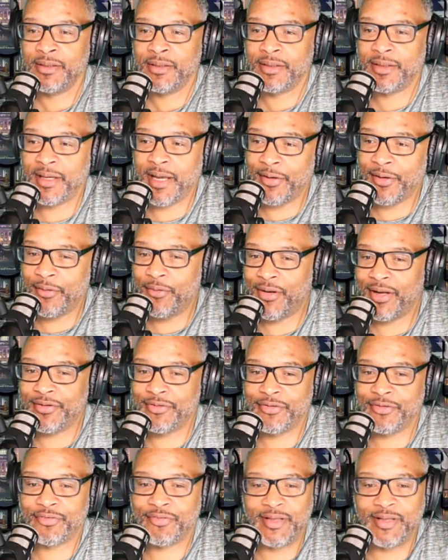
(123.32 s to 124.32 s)
I don't
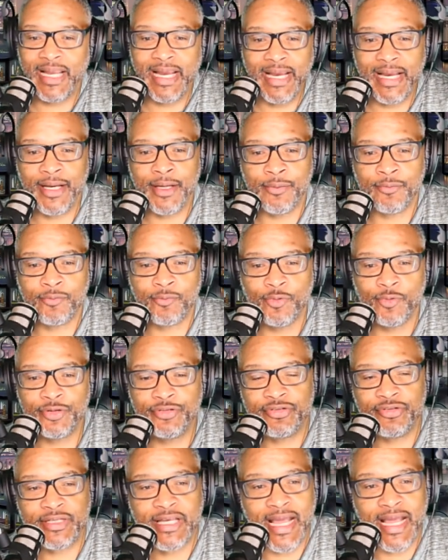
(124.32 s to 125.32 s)
understand
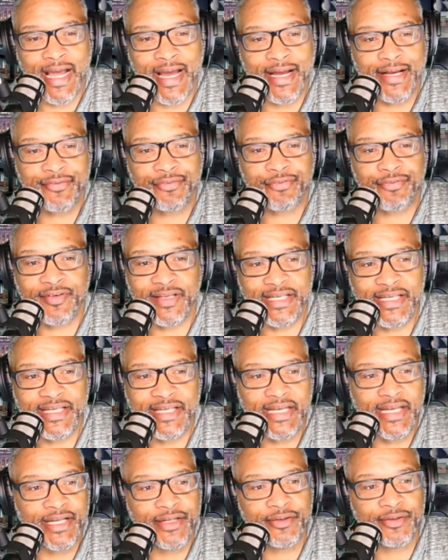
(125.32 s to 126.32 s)
what you guys
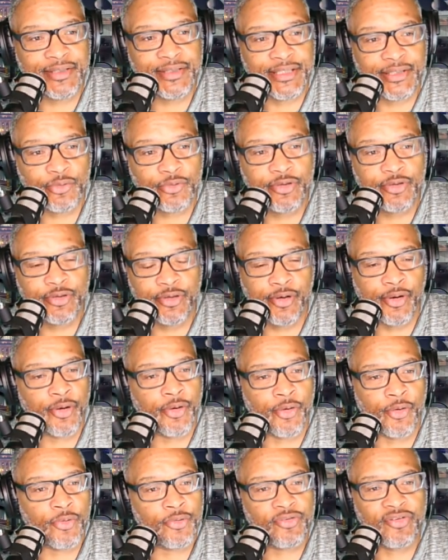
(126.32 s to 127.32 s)
see in little
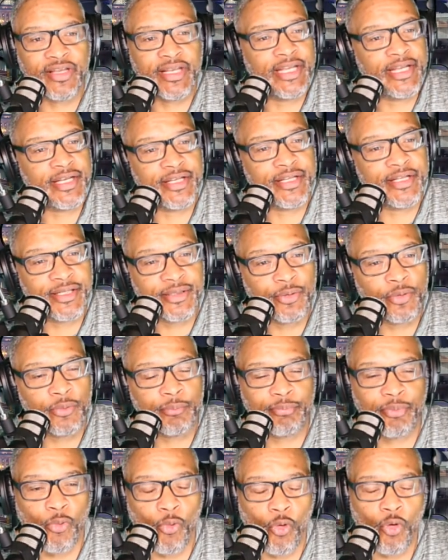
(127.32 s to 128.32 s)
girls and in little
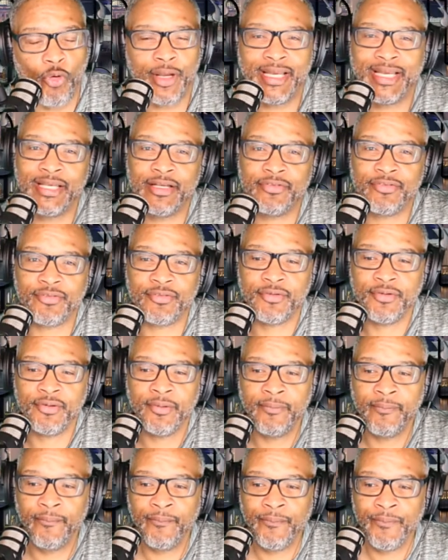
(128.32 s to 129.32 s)
boys.
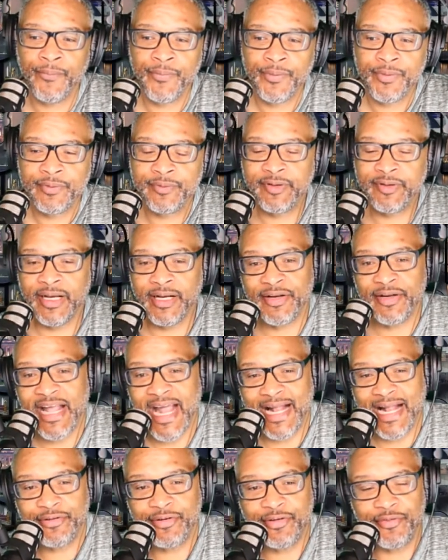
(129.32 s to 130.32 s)
They're
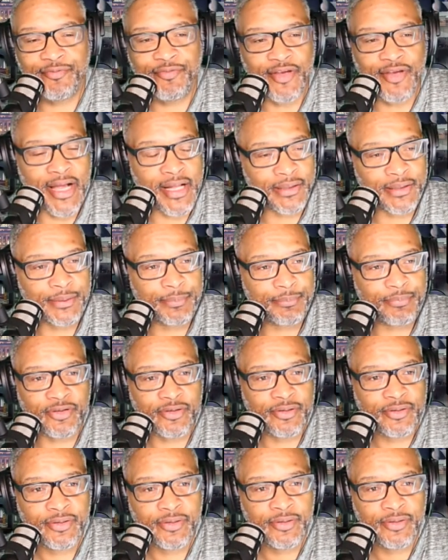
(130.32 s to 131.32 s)
not developed.
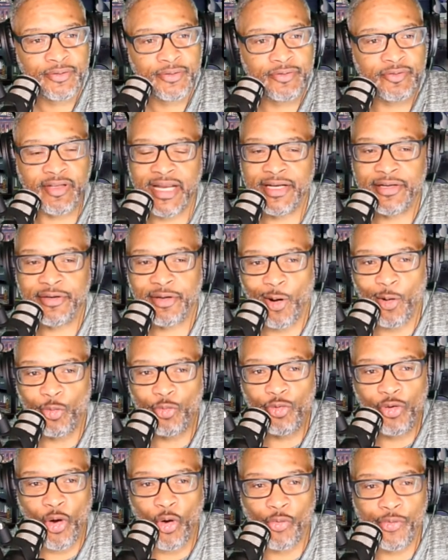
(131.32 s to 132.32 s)
They
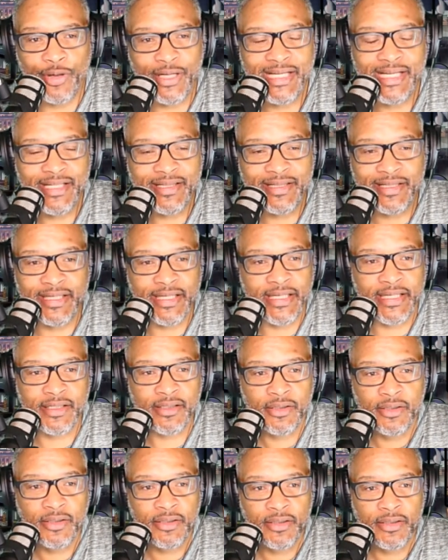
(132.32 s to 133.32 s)
don't know
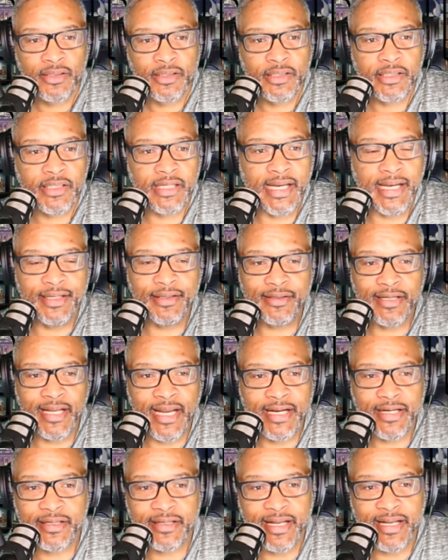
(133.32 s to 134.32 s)
anything. And
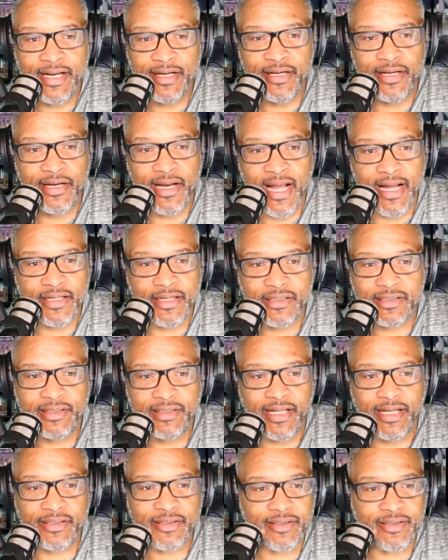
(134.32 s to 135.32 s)
they they not
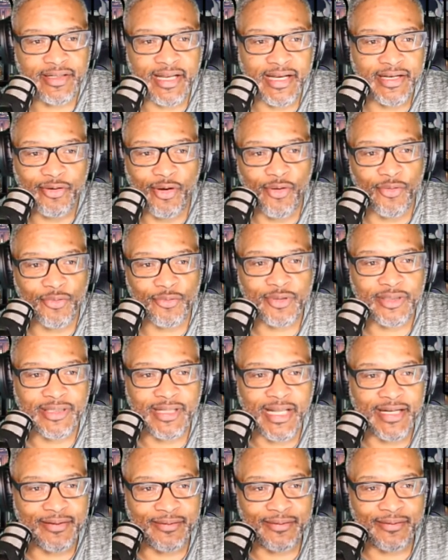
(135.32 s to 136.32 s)
they they don't
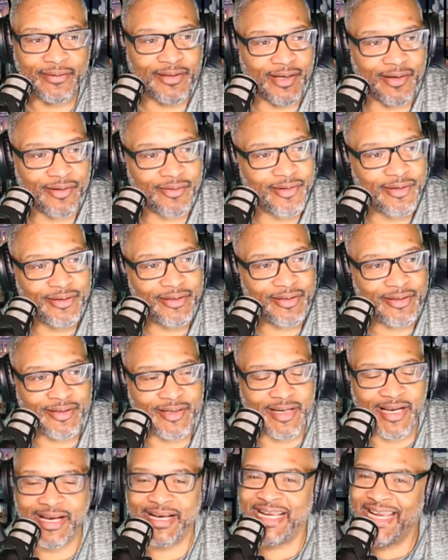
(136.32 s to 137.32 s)
they they're,
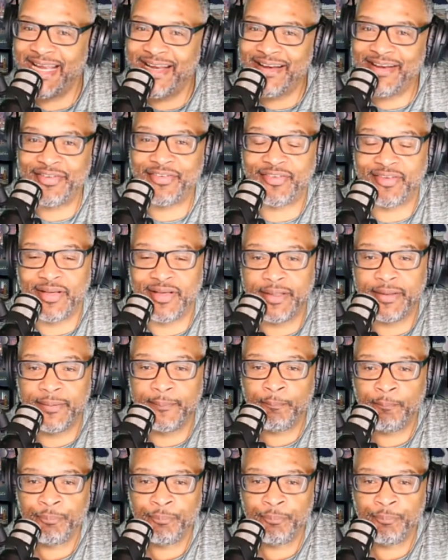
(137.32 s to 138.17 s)
they're innocent.